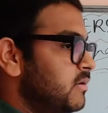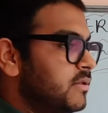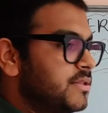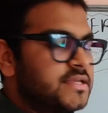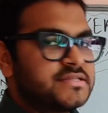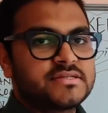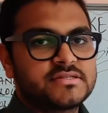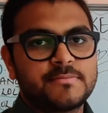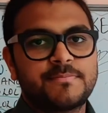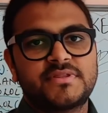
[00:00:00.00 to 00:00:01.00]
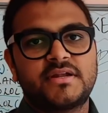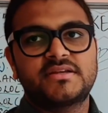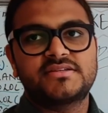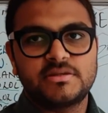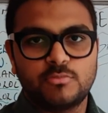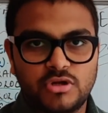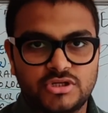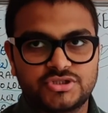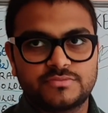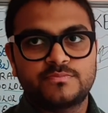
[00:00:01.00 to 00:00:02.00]
this sympathetic
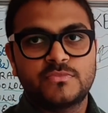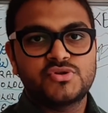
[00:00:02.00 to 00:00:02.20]
stimulation,